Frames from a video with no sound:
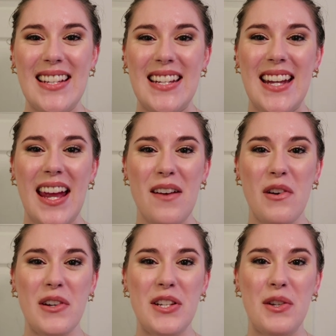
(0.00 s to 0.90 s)
and today I'm
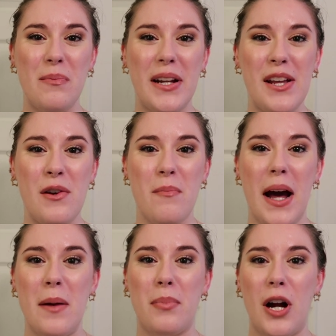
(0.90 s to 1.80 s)
going to bring you
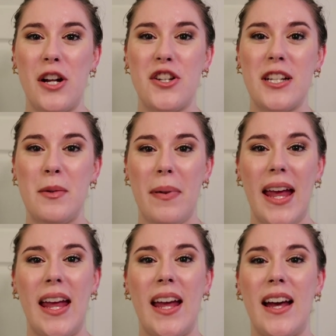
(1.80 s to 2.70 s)
my Project
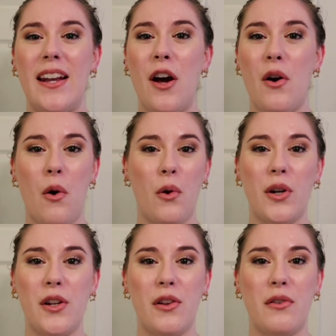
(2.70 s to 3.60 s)
Pan
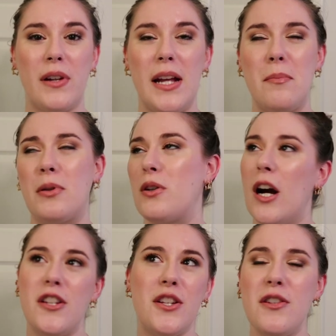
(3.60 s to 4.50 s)
quarter three
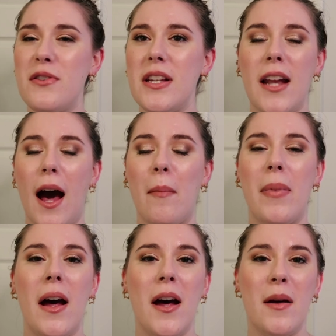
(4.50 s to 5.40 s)
Project Use It
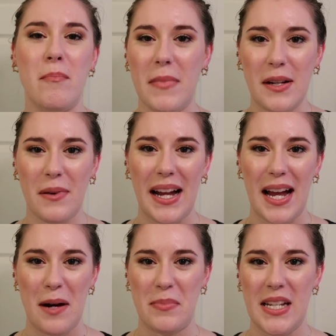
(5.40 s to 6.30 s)
Up midway
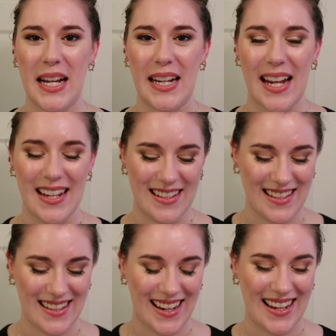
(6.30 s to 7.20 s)
update
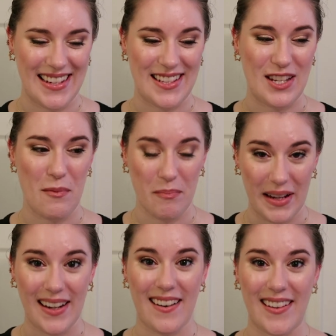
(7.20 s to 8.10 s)
and it's
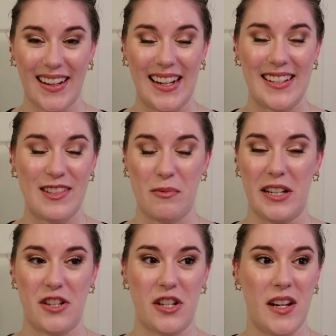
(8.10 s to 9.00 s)
mid-August
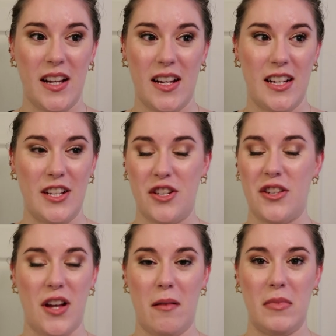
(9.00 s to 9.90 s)
which is
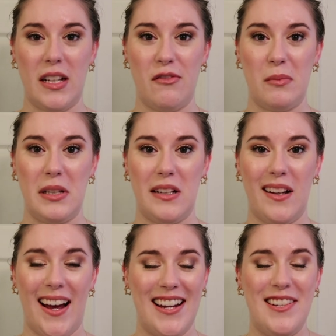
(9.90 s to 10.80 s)
just
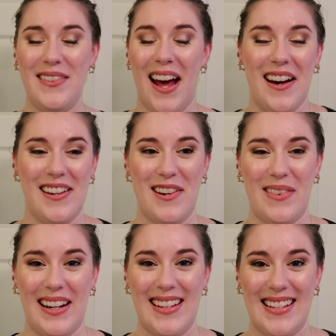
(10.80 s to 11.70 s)
unbelievable. I do not know
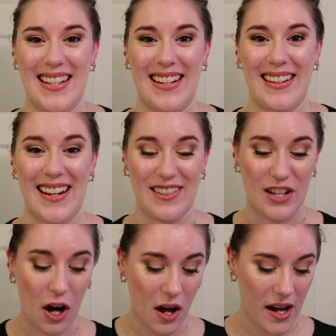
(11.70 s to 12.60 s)
where this year has
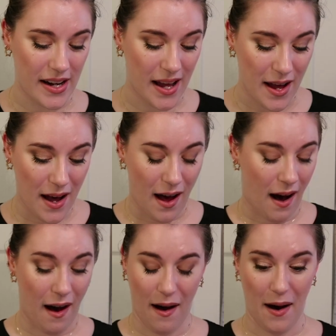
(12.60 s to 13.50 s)
gone.
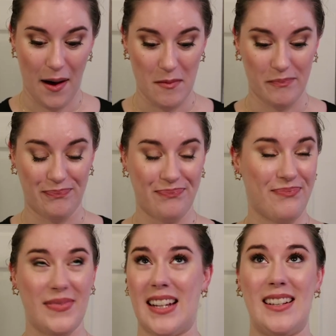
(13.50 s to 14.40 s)
Um,
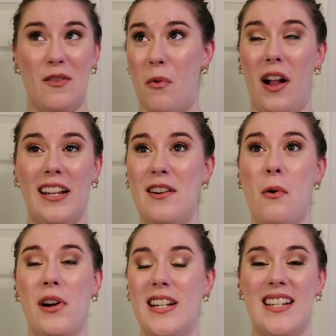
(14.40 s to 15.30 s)
while in
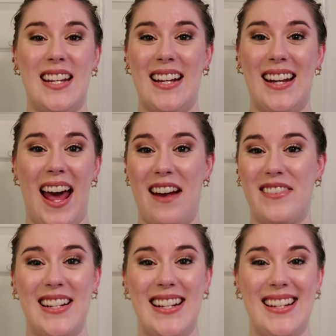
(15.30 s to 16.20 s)
quarantine,
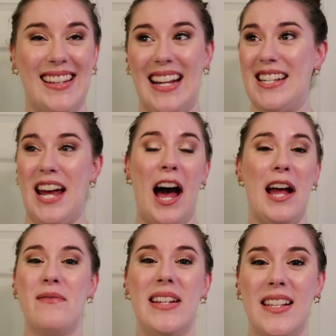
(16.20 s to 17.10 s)
every like
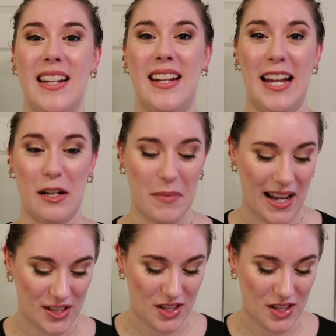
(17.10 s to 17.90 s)
time is an enigma.